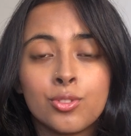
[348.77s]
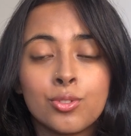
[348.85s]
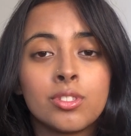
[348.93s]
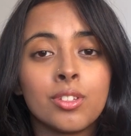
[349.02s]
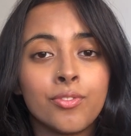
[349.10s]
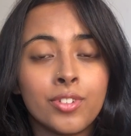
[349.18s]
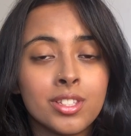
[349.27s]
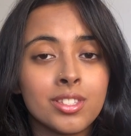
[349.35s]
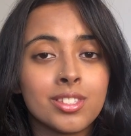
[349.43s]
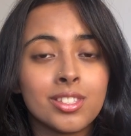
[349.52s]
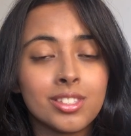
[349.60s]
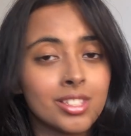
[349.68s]
to
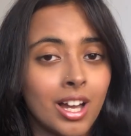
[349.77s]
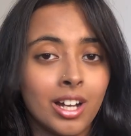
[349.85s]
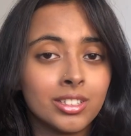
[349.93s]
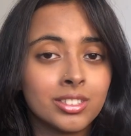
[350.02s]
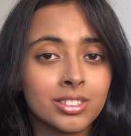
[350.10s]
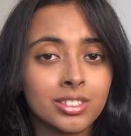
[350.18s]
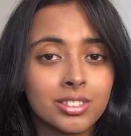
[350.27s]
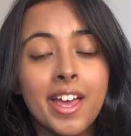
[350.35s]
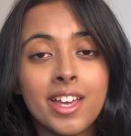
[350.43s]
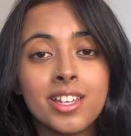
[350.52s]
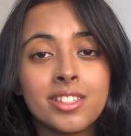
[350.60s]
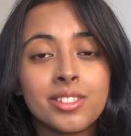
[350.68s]
different tasks,
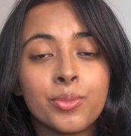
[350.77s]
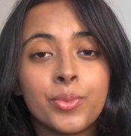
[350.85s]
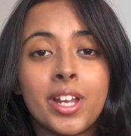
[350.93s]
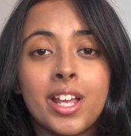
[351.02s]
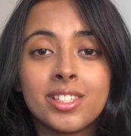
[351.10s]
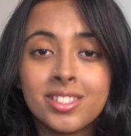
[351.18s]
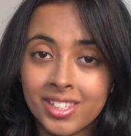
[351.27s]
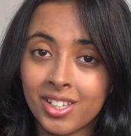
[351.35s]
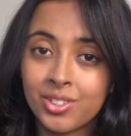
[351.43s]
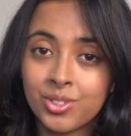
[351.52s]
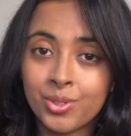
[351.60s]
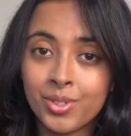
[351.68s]
and when I
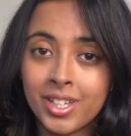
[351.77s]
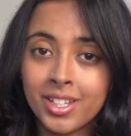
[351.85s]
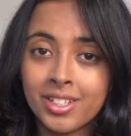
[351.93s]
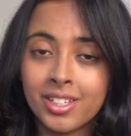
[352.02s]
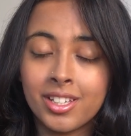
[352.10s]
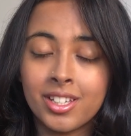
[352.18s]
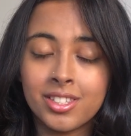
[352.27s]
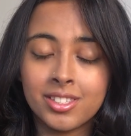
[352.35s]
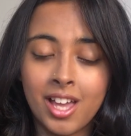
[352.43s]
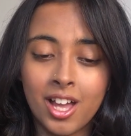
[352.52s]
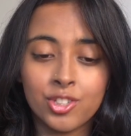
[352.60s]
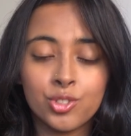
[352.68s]
stick to it, it's
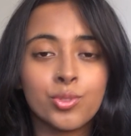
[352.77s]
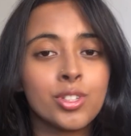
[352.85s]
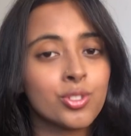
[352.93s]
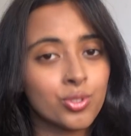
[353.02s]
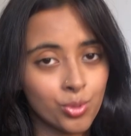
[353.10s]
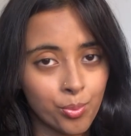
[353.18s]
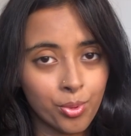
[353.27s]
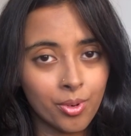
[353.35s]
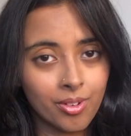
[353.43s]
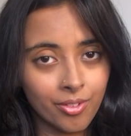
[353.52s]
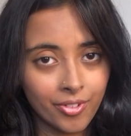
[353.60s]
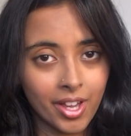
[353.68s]
actually super
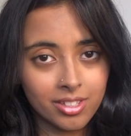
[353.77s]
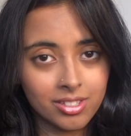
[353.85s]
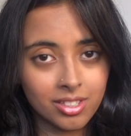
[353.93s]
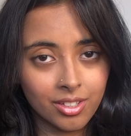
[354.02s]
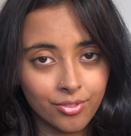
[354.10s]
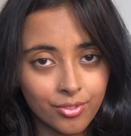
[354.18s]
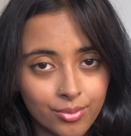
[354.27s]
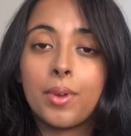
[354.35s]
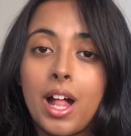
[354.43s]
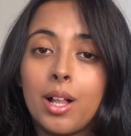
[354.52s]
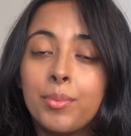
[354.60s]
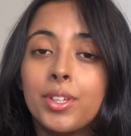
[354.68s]
effective. But
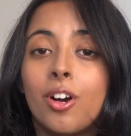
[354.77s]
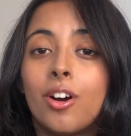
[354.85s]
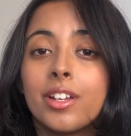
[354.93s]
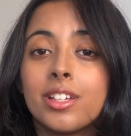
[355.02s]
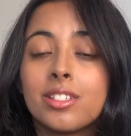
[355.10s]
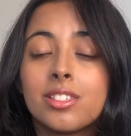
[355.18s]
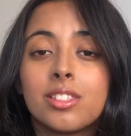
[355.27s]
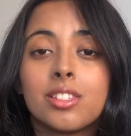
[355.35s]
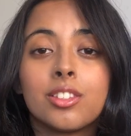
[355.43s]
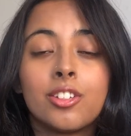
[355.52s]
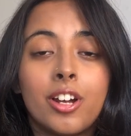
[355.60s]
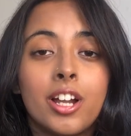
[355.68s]
I'll be honest,
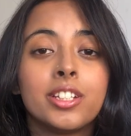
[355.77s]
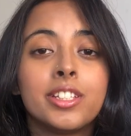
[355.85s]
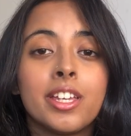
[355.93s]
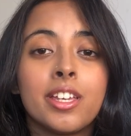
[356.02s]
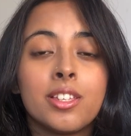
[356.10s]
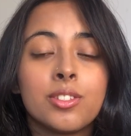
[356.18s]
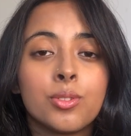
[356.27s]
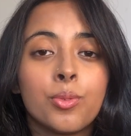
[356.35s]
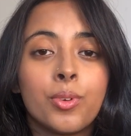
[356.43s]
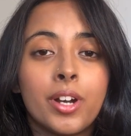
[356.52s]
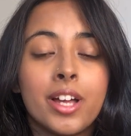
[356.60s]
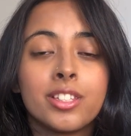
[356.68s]
there are days
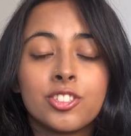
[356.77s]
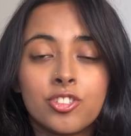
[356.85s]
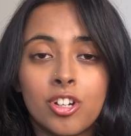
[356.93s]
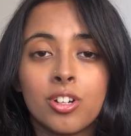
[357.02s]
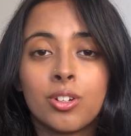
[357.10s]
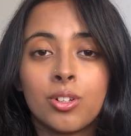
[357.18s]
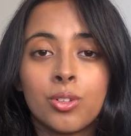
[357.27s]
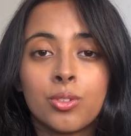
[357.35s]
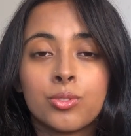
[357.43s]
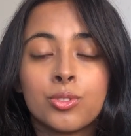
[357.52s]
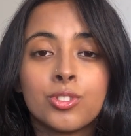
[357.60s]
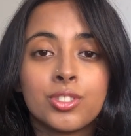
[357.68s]
where I struggle
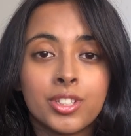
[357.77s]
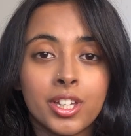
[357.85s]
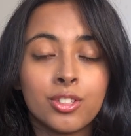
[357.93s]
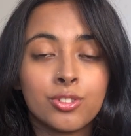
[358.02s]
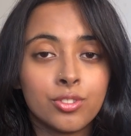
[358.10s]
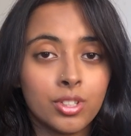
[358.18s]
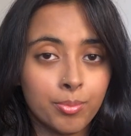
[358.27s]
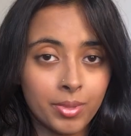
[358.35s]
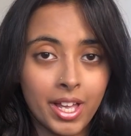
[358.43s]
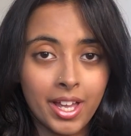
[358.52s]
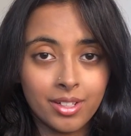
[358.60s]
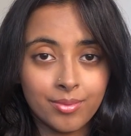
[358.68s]
to stick to the
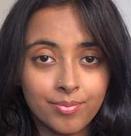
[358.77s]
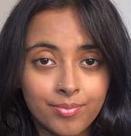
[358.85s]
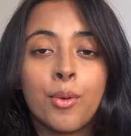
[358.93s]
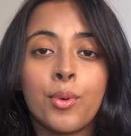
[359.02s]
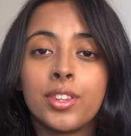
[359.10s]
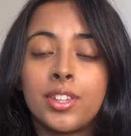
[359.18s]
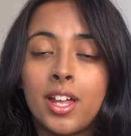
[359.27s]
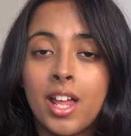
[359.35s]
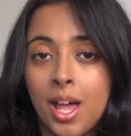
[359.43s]
plan. And when that